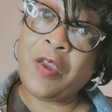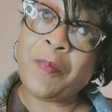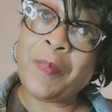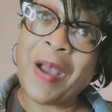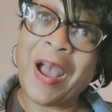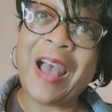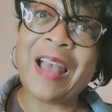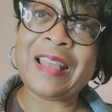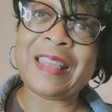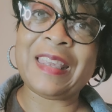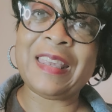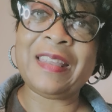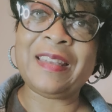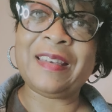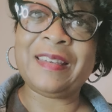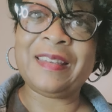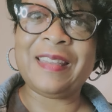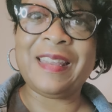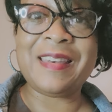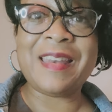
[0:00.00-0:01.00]
pocket
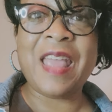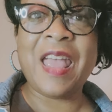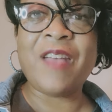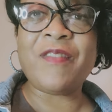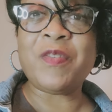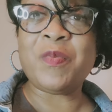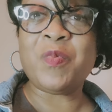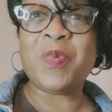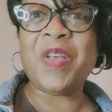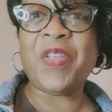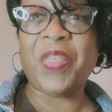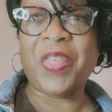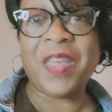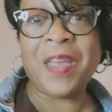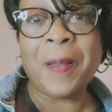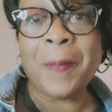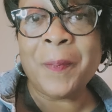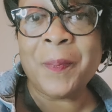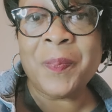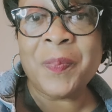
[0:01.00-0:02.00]
and have it with
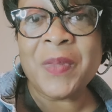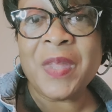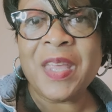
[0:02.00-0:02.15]
them.